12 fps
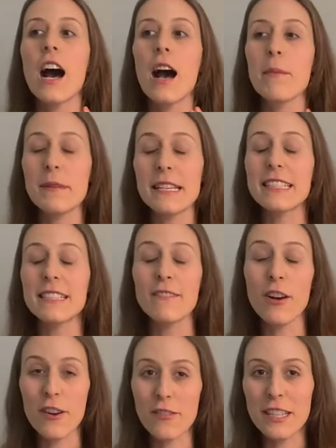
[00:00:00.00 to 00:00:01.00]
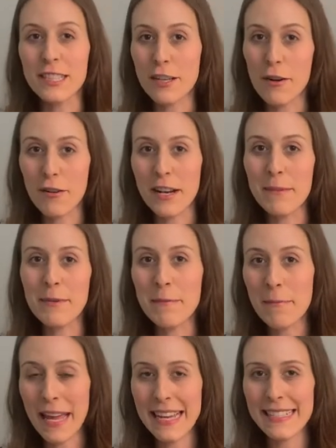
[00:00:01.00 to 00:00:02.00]
a piece of art that's already
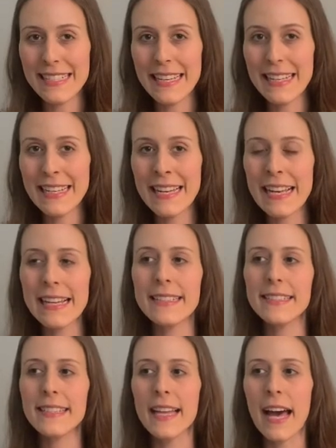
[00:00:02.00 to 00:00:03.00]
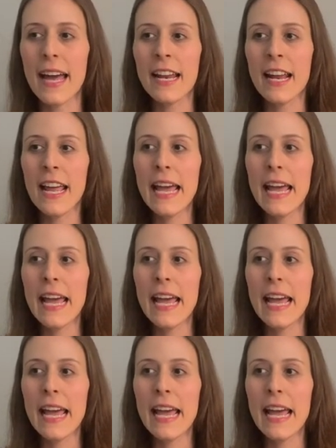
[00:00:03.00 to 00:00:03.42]
been painted is that